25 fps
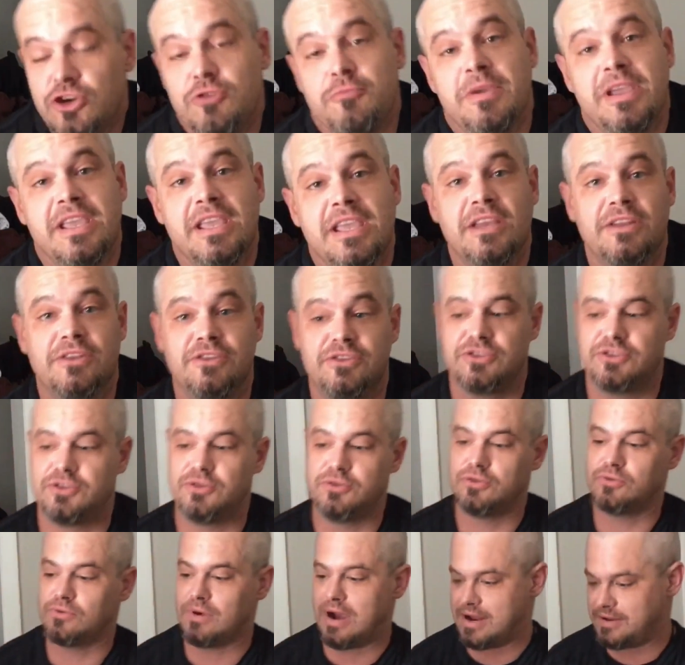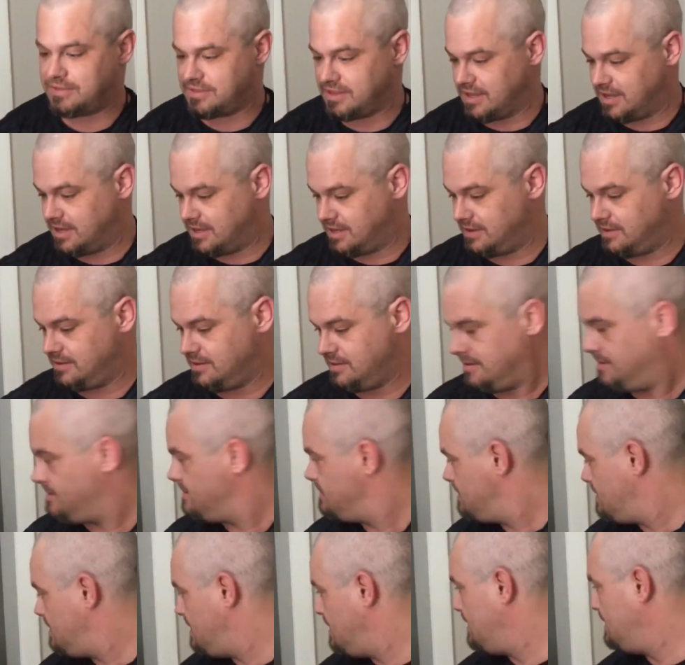buying his drugs, that's really
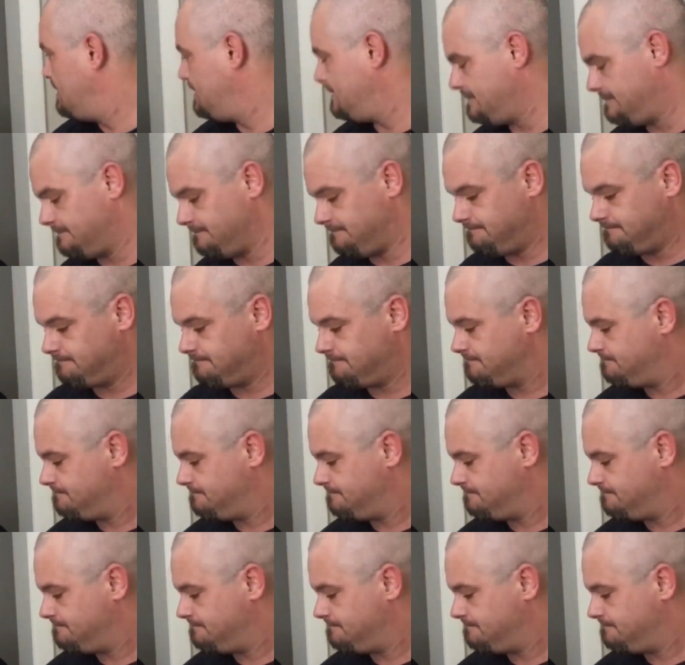what you're doing.